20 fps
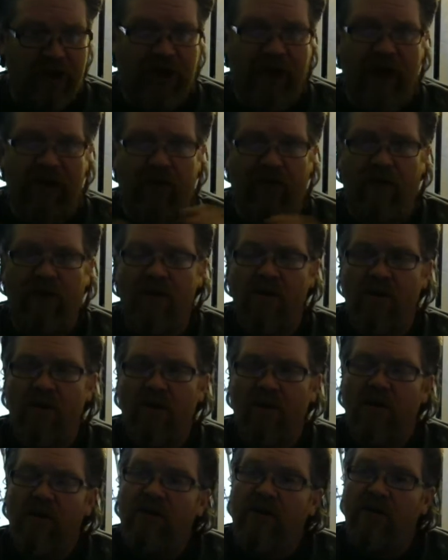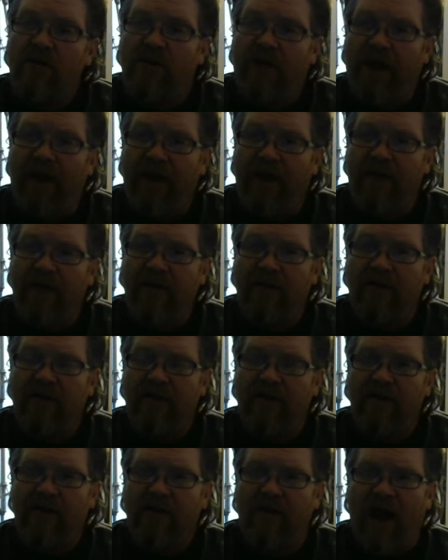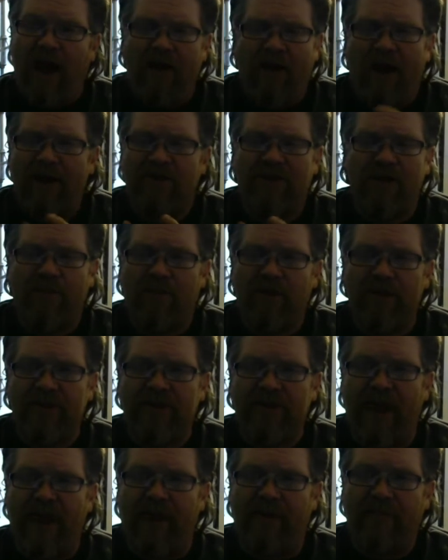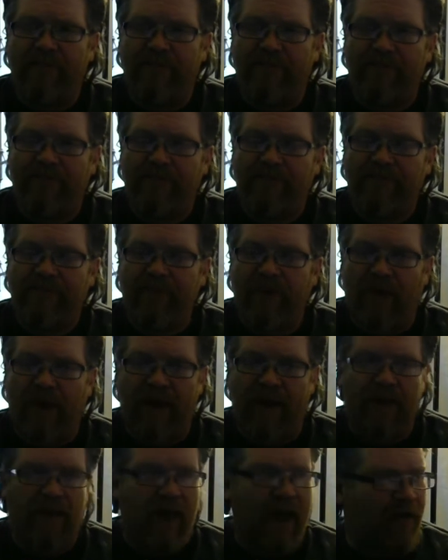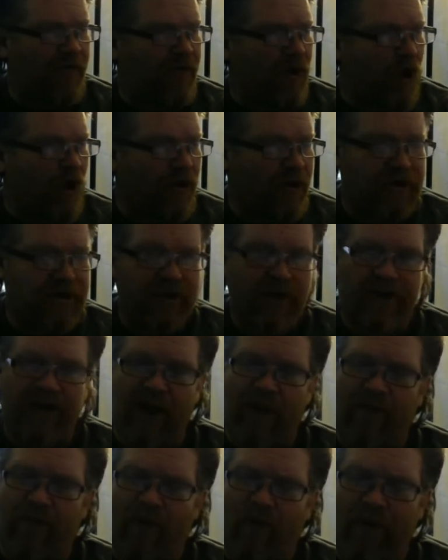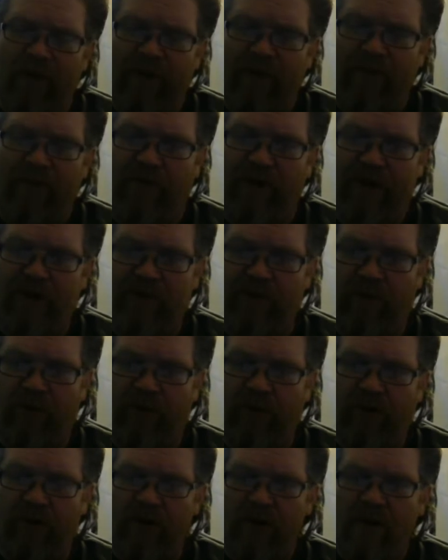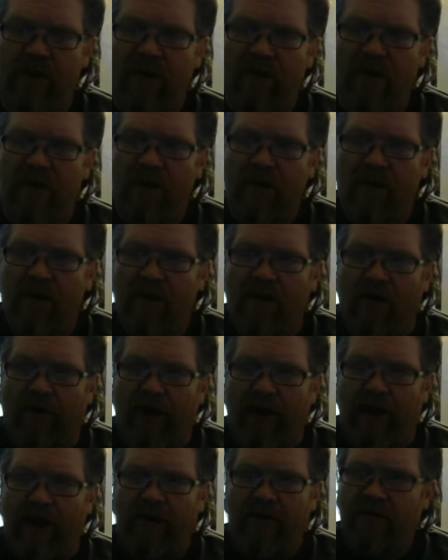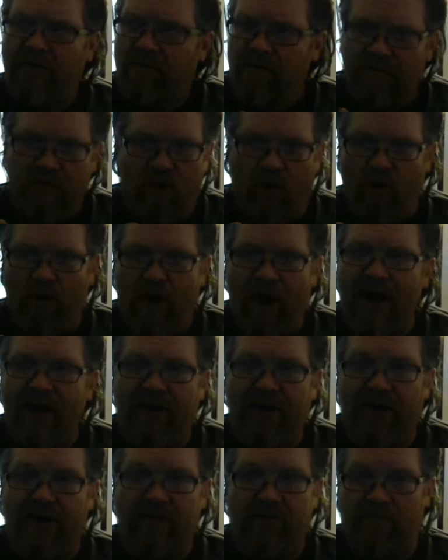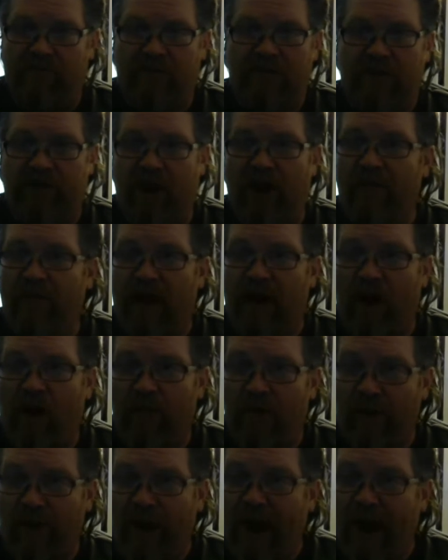together. Okay? How simple is that? Okay, a lot of the artists did that for me on Facebook. Okay? O'Reilly did. Jim helped me